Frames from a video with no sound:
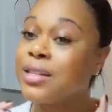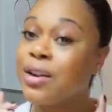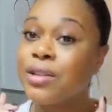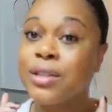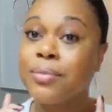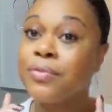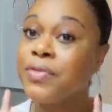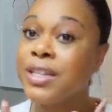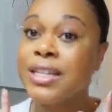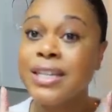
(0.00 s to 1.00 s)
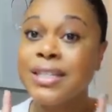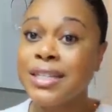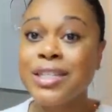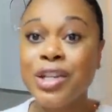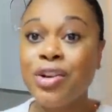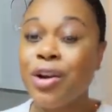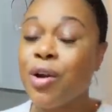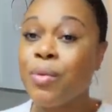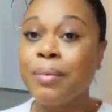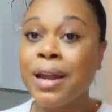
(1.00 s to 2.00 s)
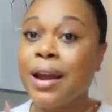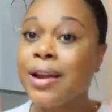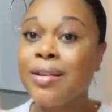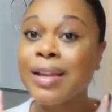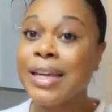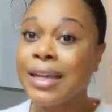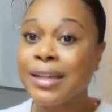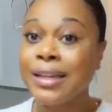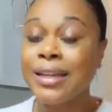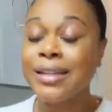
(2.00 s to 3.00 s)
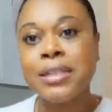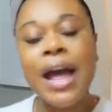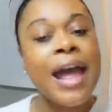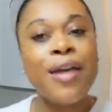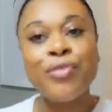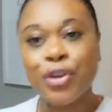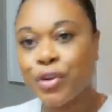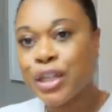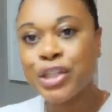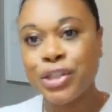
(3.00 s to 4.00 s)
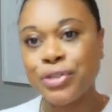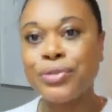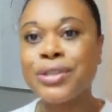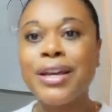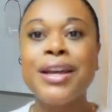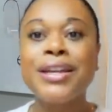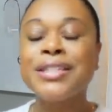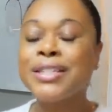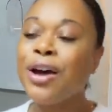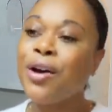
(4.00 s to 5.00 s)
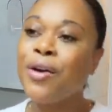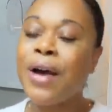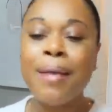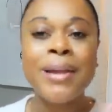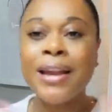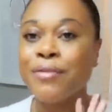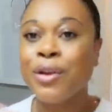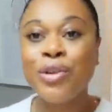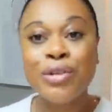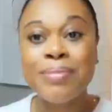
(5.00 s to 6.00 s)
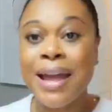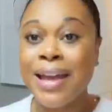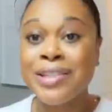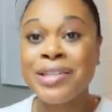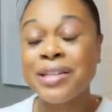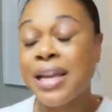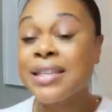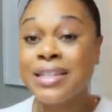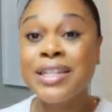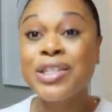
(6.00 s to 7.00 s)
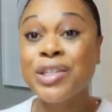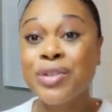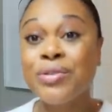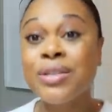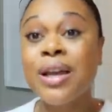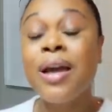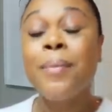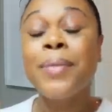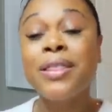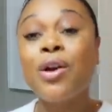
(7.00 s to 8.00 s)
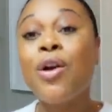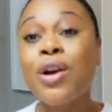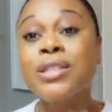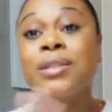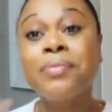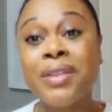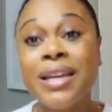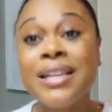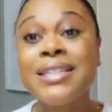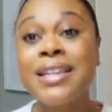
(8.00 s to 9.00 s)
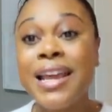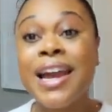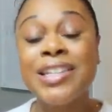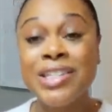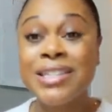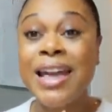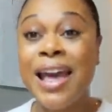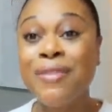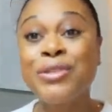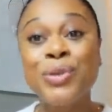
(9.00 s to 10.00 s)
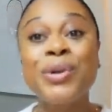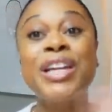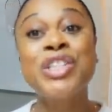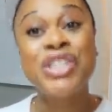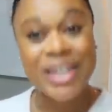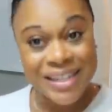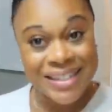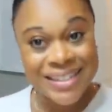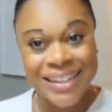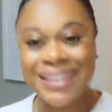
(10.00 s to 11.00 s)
there are some 50 and 60 year old women out here killing it. I have no excuse. So I'm not even going to use my age as an excuse, but there are some things that I just have to adjust